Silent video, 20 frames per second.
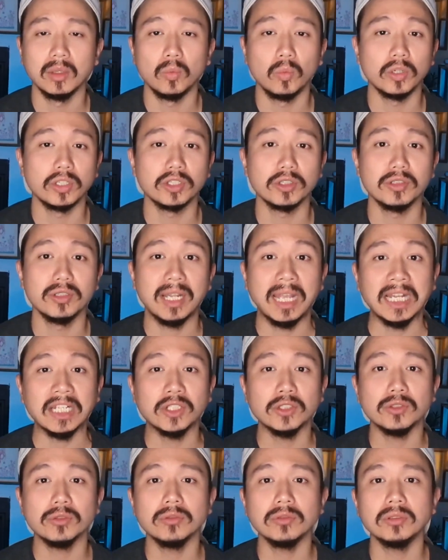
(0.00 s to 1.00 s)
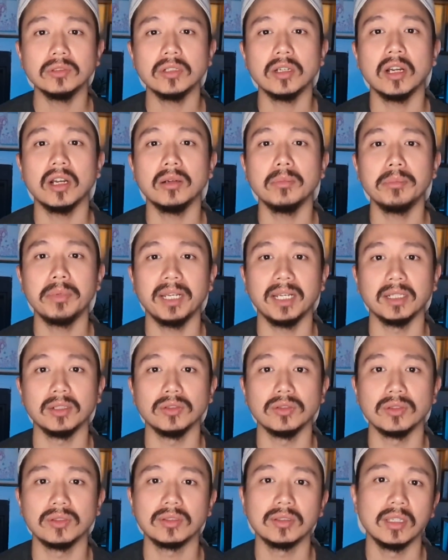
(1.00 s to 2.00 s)
are natural compounds
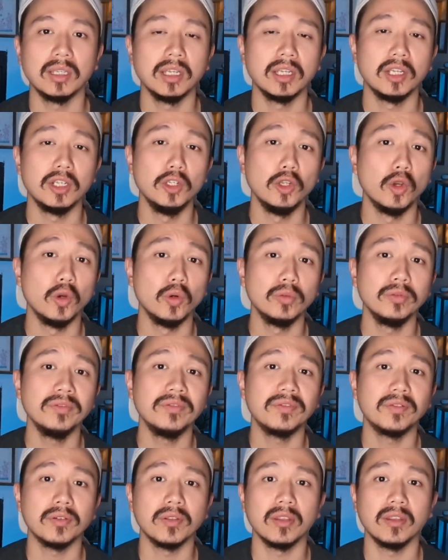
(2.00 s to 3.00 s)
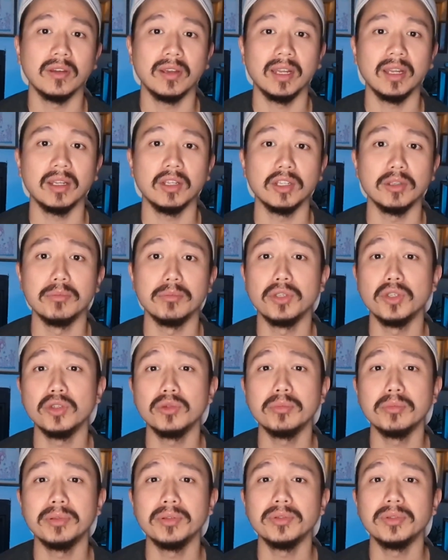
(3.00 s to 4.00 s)
known for their
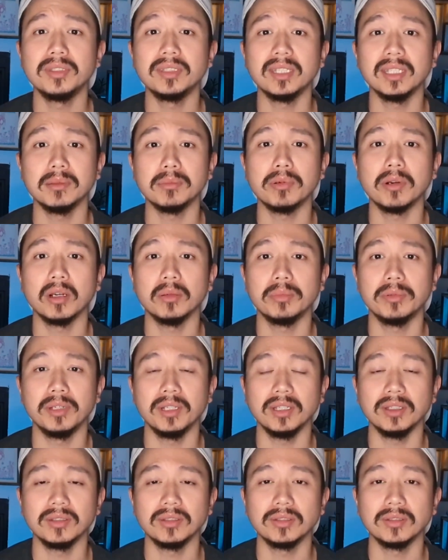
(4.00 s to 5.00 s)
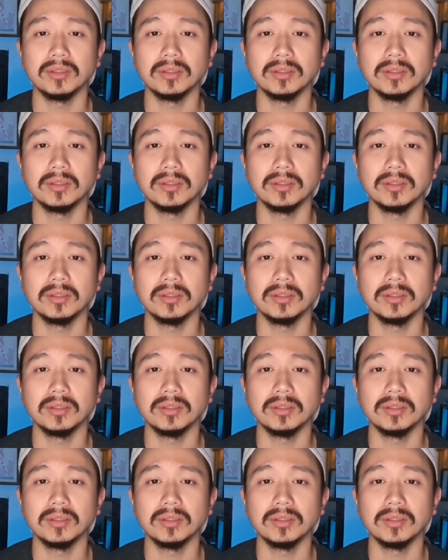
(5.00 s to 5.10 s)
immune-boosting properties.